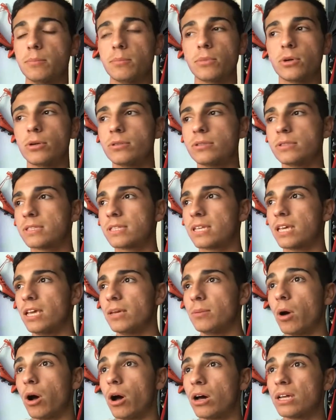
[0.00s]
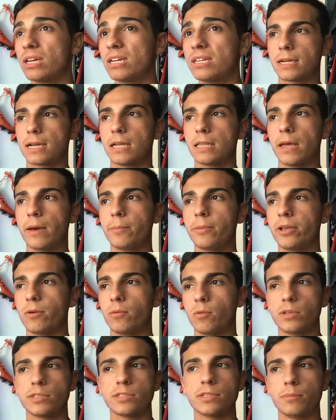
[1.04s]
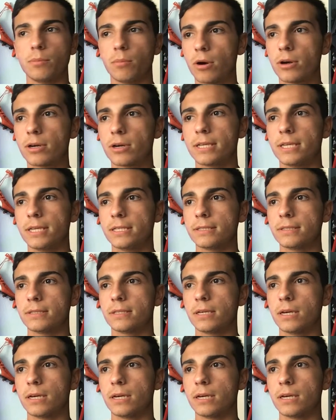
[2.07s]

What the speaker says: Mertens came on, Calabria wasn't marking